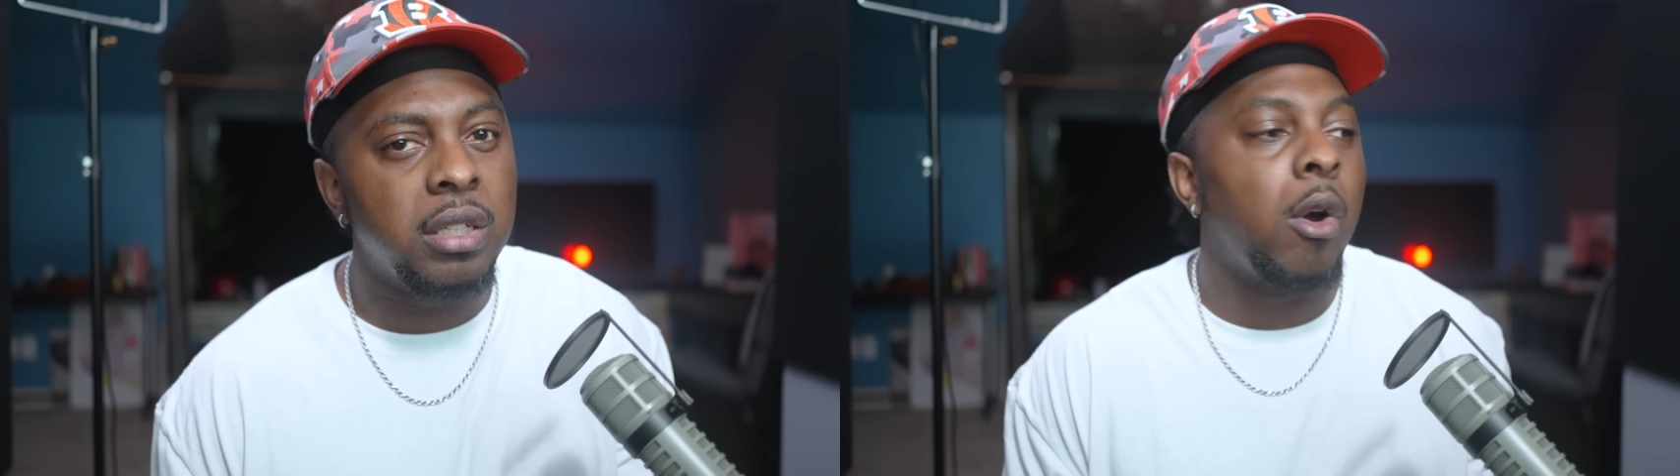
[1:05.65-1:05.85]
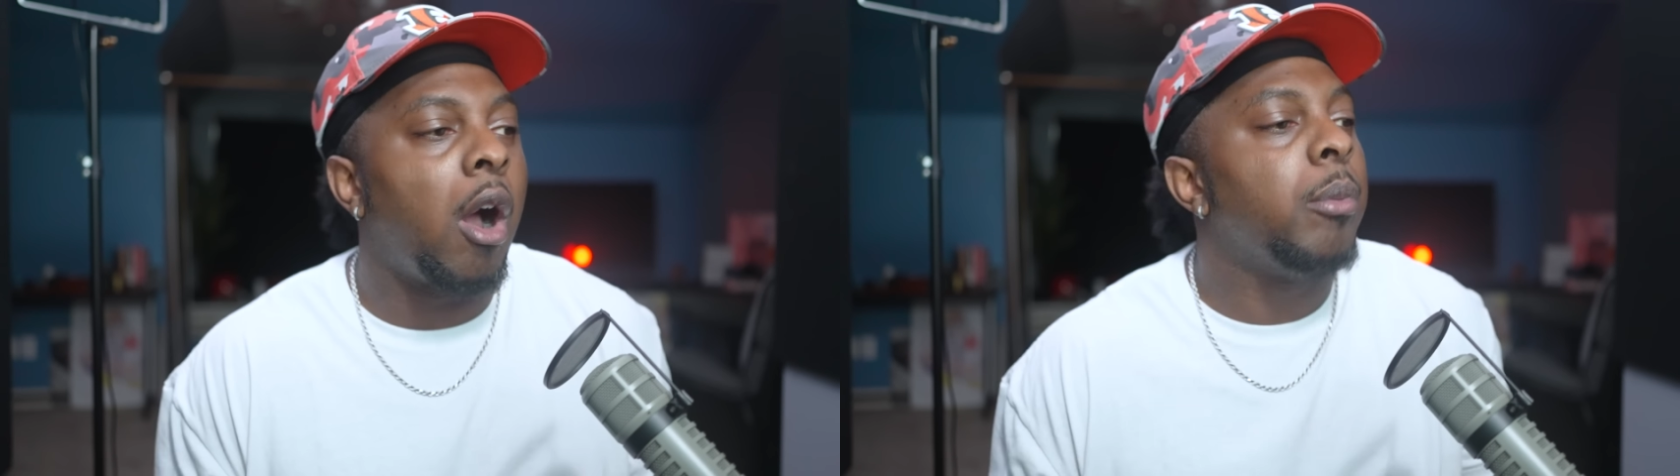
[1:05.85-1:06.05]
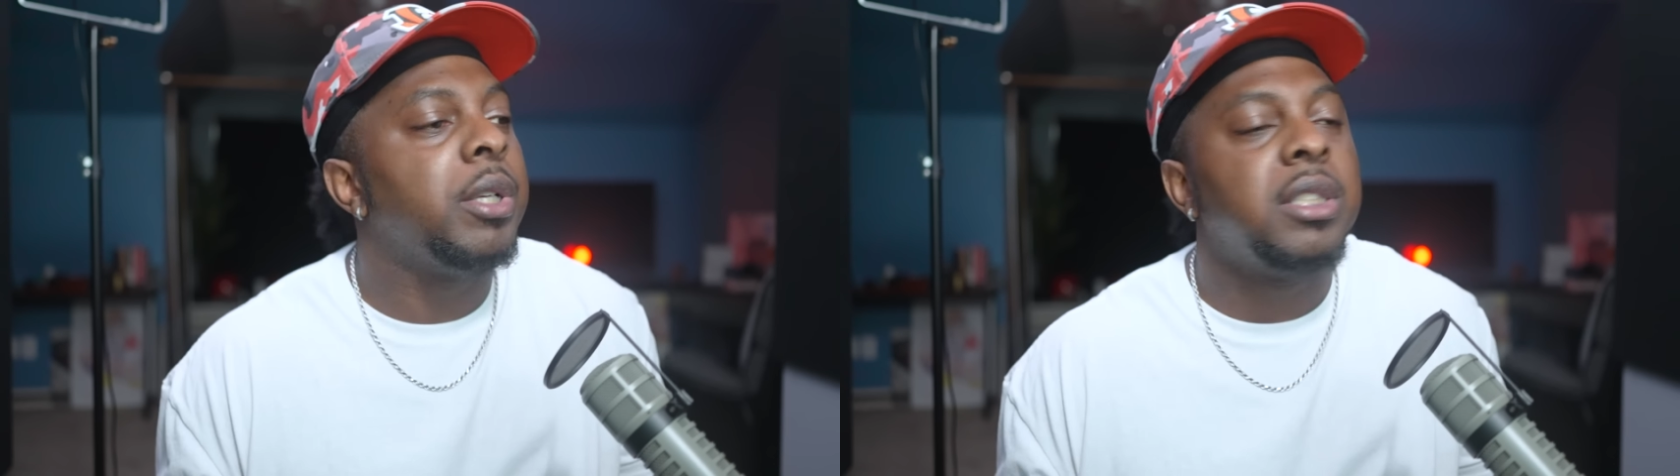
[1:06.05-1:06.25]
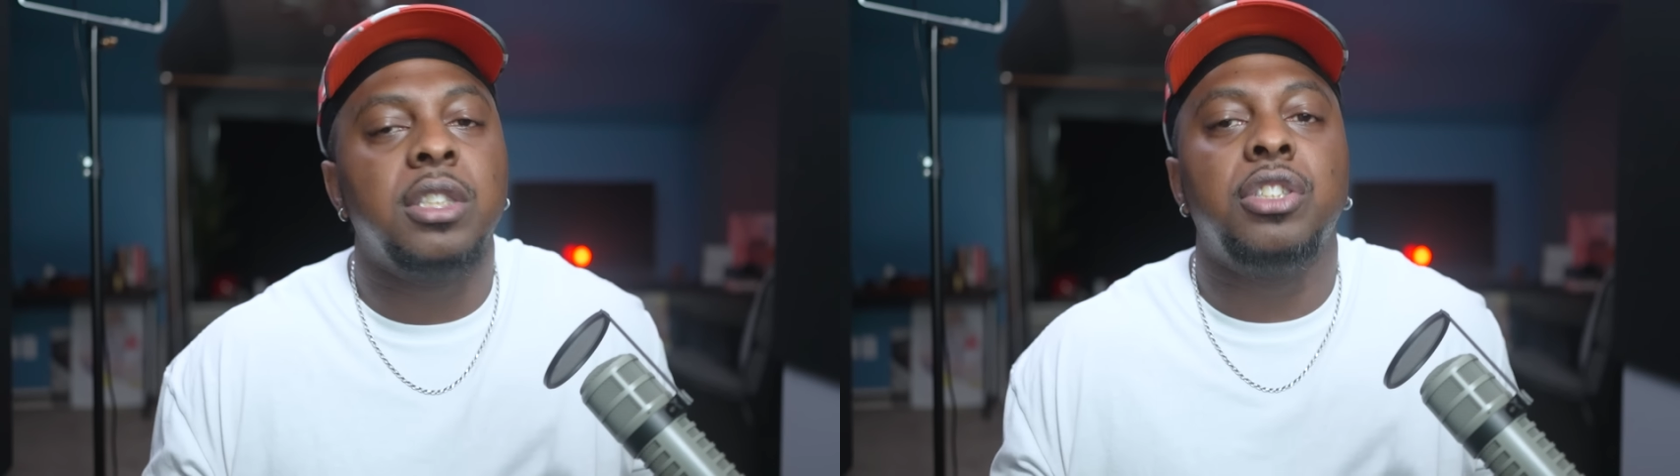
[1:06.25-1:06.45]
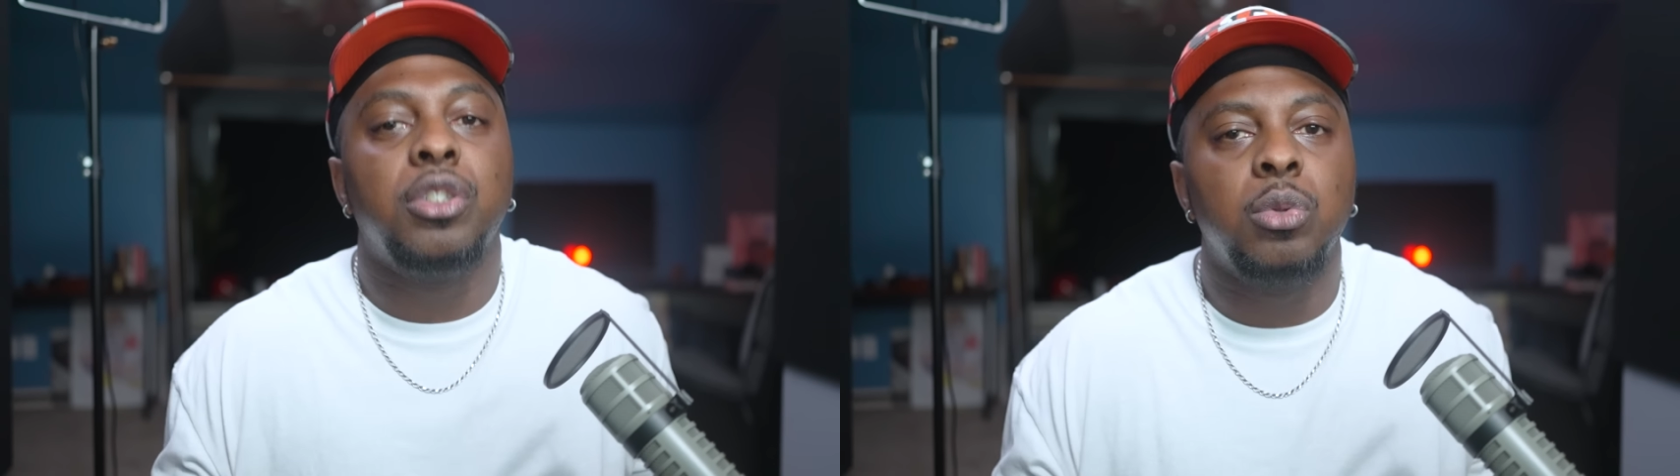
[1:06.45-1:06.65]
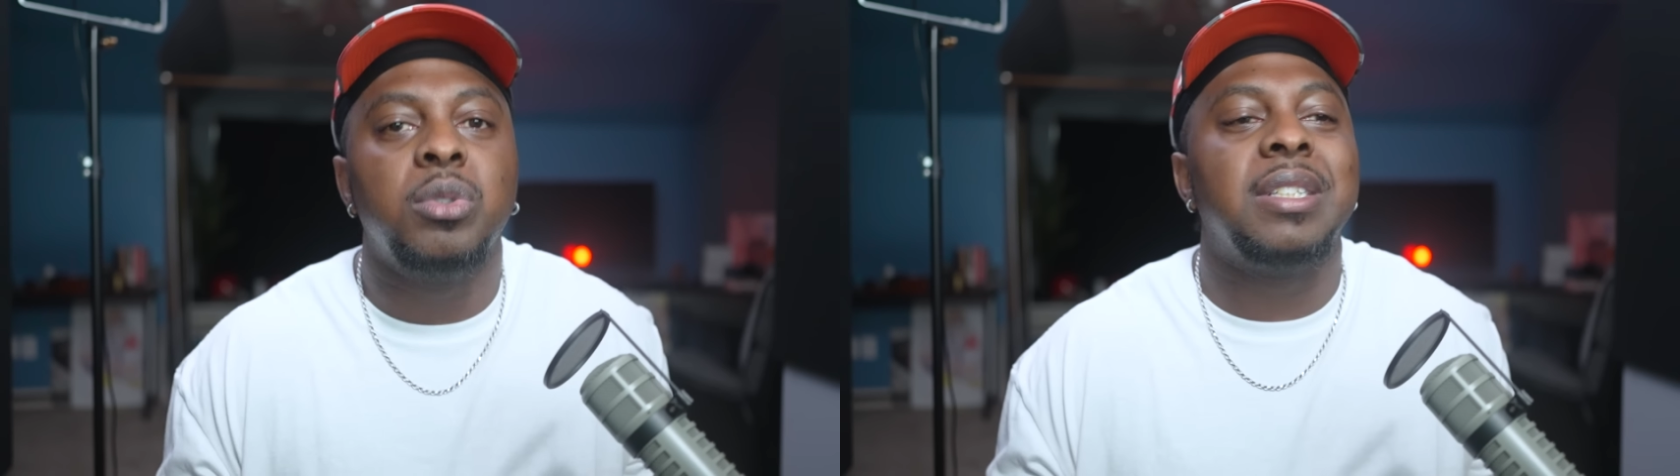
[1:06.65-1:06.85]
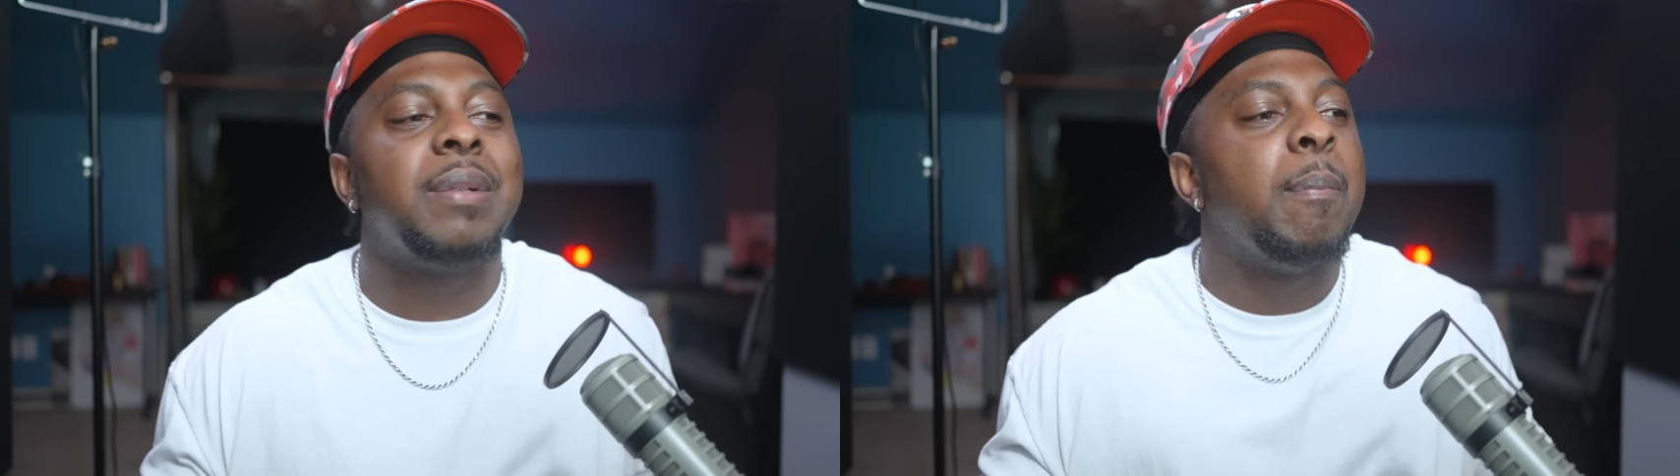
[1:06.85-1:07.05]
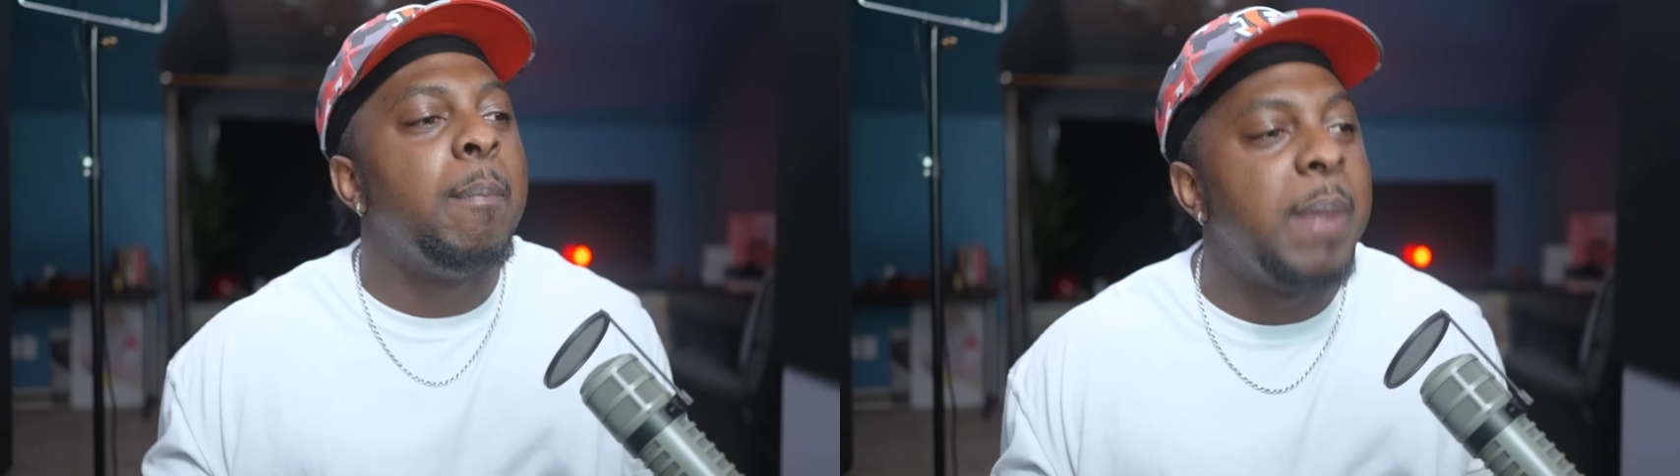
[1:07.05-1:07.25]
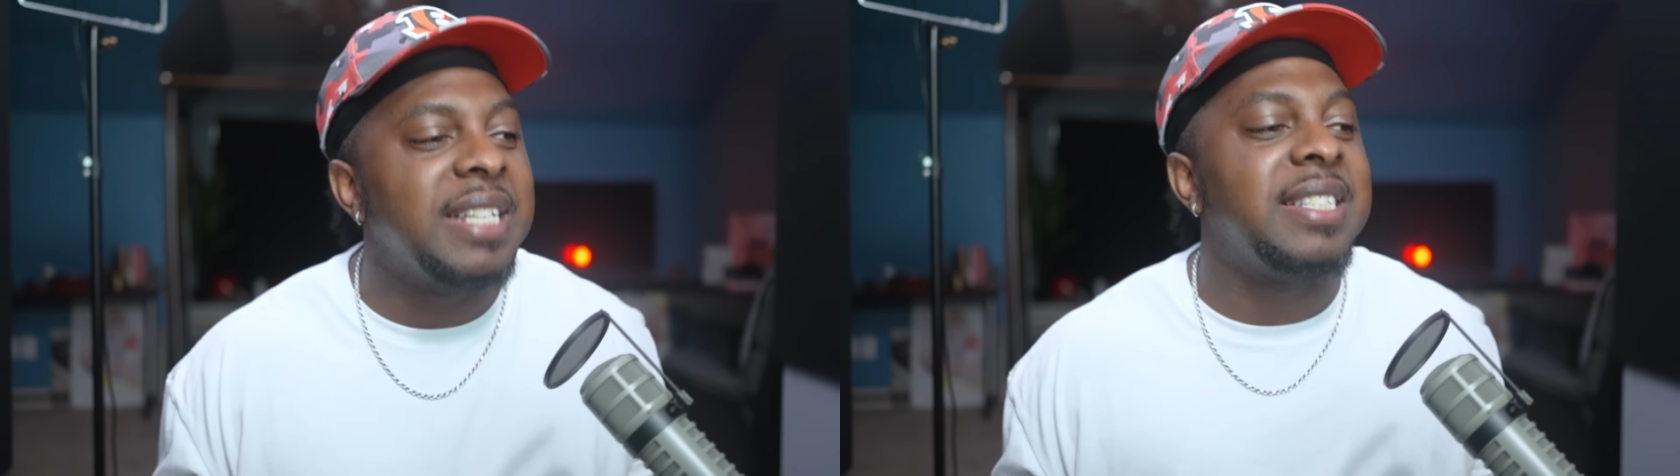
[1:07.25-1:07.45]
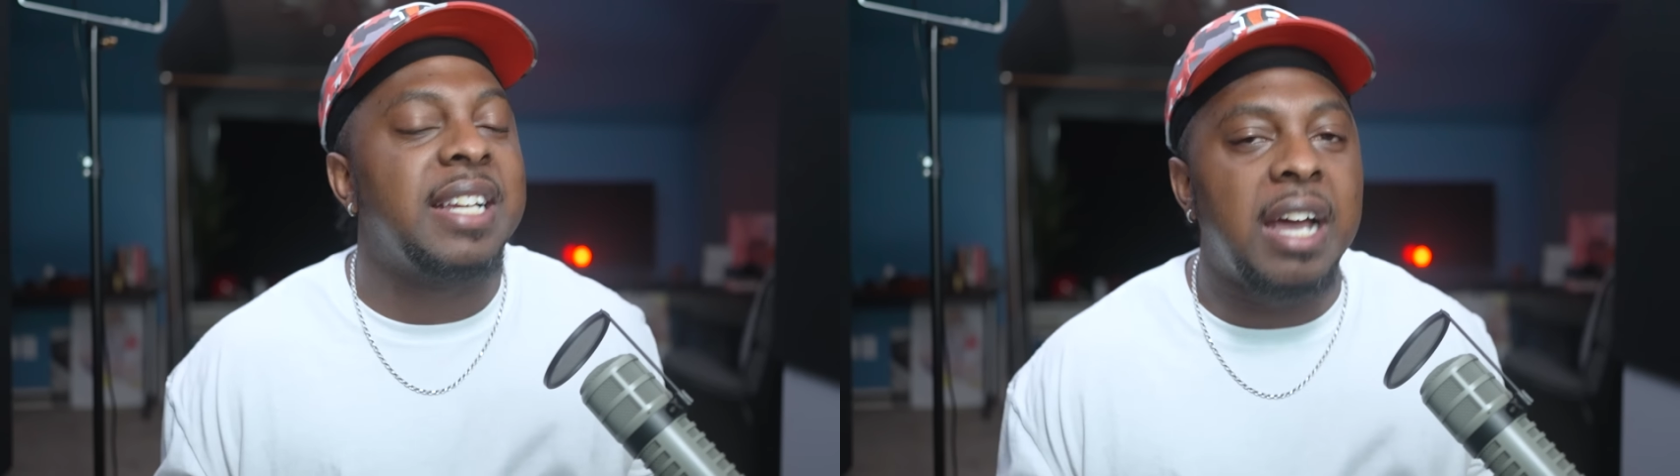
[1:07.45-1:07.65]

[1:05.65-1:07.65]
or are we just using basic